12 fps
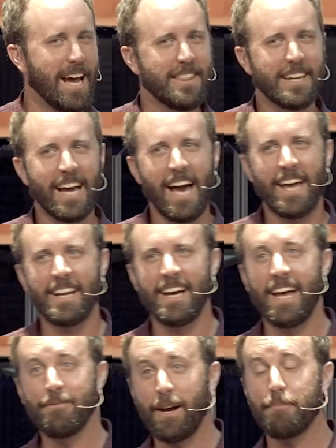And then I had
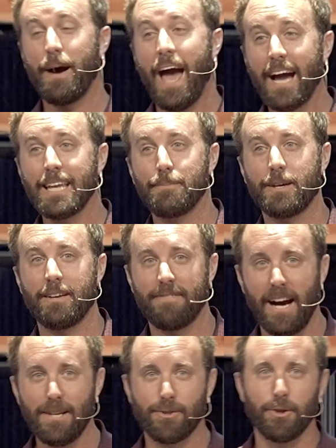a, my, my academic
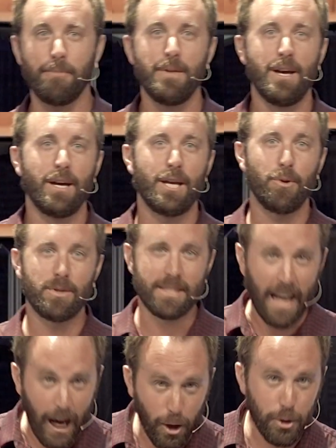advisor. He was
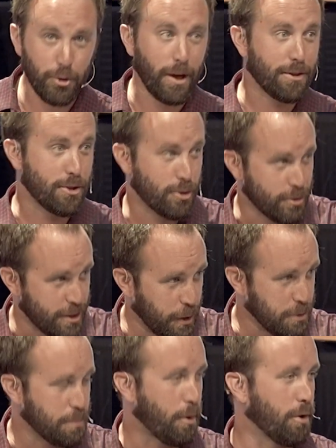an elder at the church that
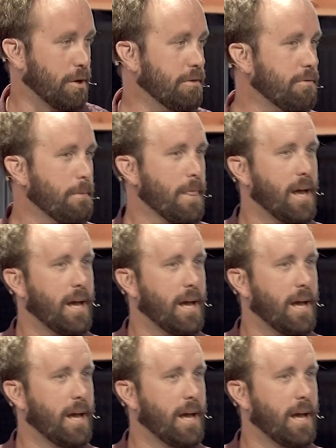he was a part of.